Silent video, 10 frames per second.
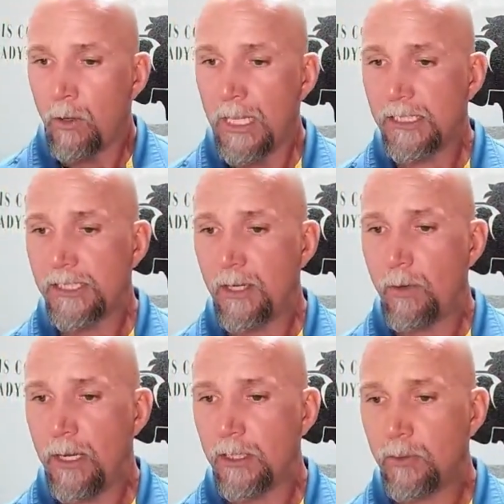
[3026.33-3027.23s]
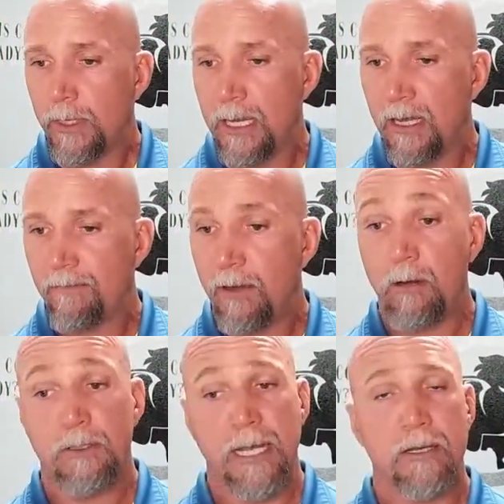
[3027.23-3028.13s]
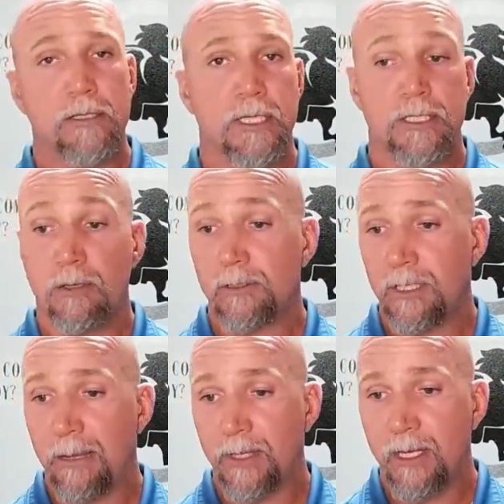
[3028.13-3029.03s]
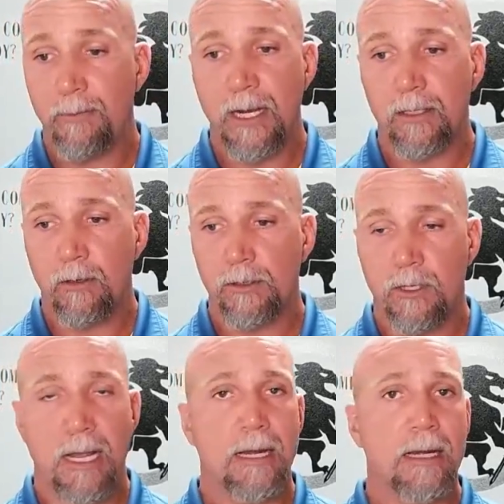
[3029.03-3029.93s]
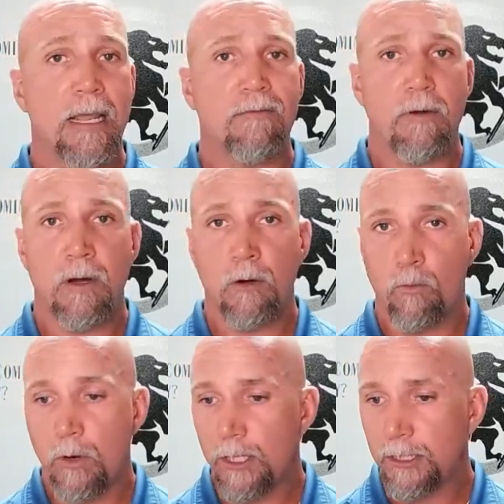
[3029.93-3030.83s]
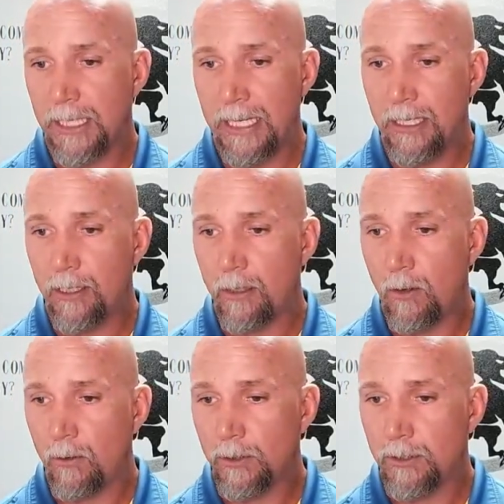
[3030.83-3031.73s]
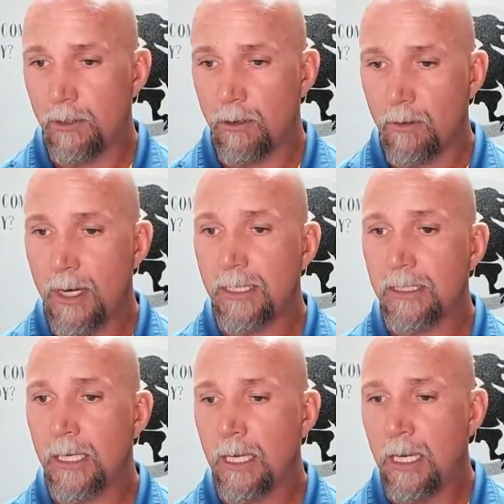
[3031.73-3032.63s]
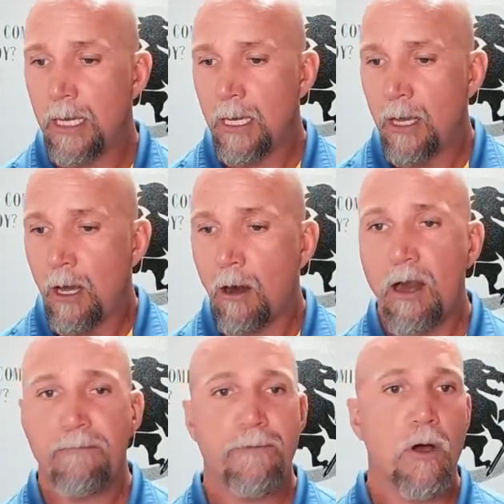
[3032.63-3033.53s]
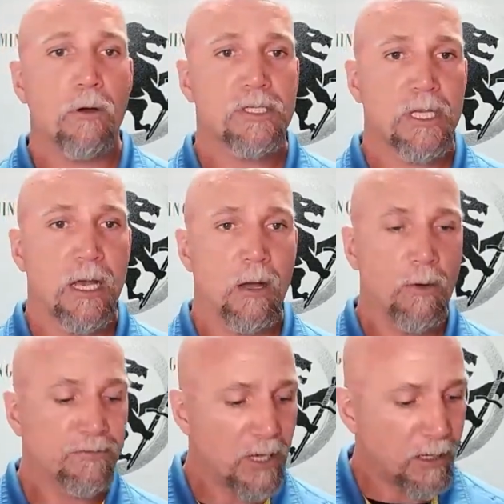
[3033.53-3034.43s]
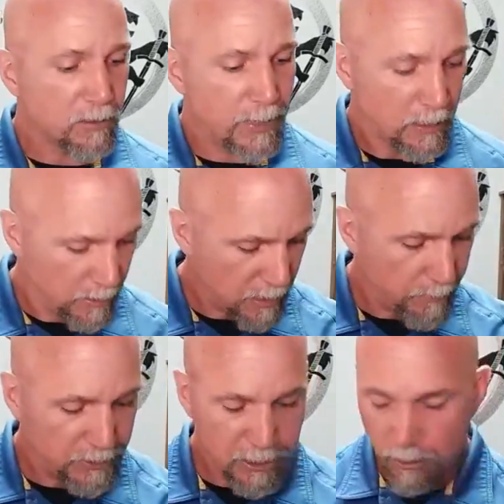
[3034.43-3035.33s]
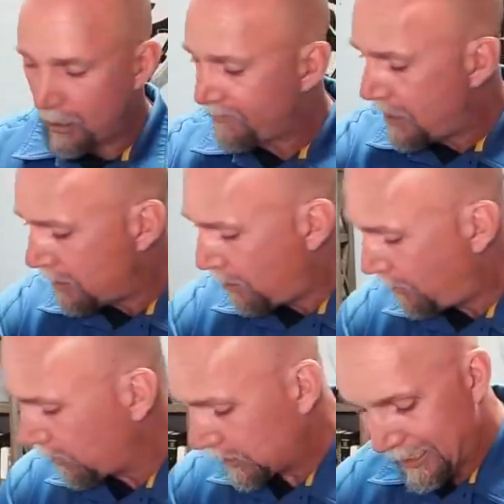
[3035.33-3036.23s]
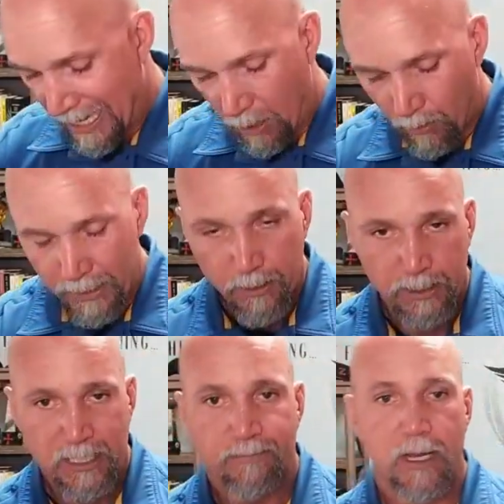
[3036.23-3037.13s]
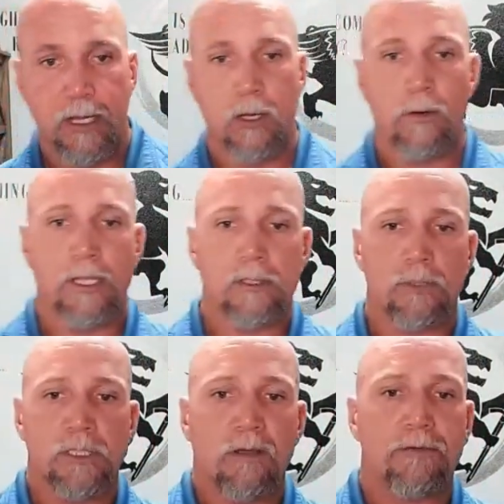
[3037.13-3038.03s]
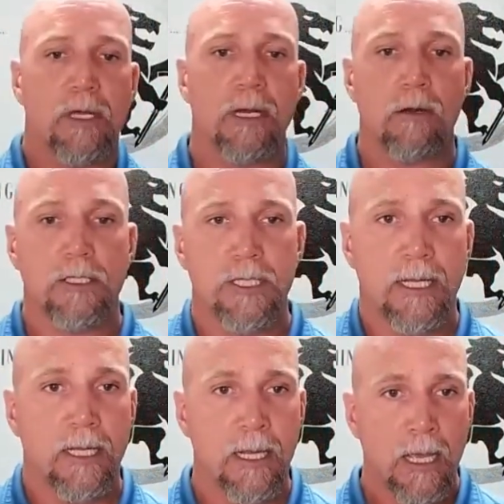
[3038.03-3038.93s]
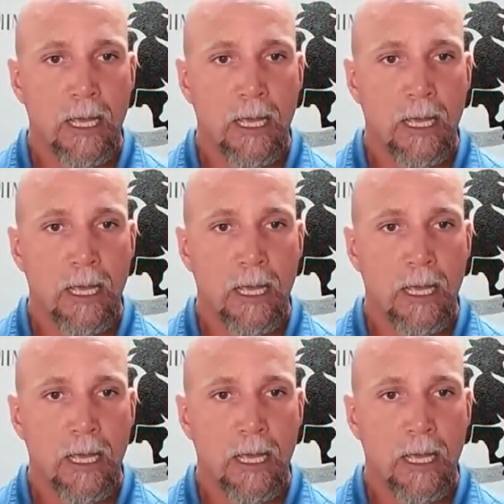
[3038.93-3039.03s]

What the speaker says: Let's see what else we have. Oh, Daniel says, don't slam the gun back in the holster. I never rush into the holster, right? All right, folks, we've talked about a lot of material. I've got almost an hour into this. I've got to go get some stuff down here in a second.